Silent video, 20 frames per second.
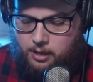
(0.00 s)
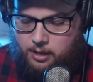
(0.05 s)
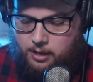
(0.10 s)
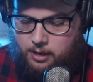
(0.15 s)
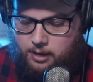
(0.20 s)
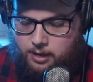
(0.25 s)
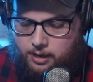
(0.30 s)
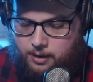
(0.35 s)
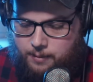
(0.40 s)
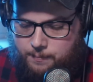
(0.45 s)

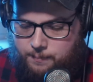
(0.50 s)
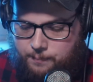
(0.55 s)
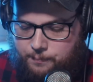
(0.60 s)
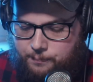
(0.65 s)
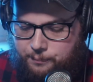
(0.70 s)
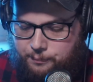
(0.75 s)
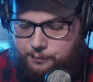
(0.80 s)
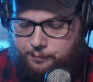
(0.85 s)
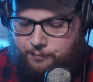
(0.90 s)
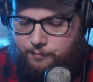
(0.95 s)
Um,
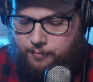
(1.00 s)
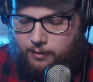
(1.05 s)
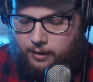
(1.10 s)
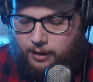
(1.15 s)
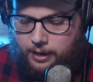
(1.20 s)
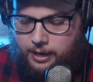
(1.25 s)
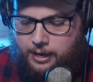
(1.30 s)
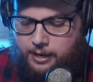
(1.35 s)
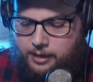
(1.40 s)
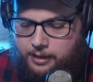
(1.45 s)

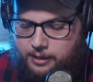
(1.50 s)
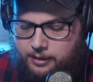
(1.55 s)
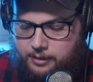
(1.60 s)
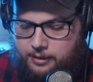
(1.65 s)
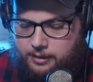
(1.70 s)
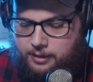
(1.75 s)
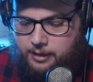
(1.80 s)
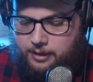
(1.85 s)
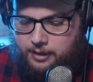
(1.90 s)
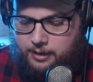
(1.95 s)

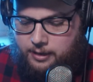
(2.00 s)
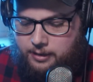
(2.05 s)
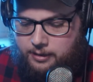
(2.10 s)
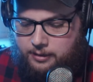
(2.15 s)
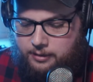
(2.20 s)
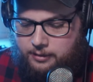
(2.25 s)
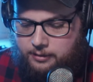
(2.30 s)
and uh,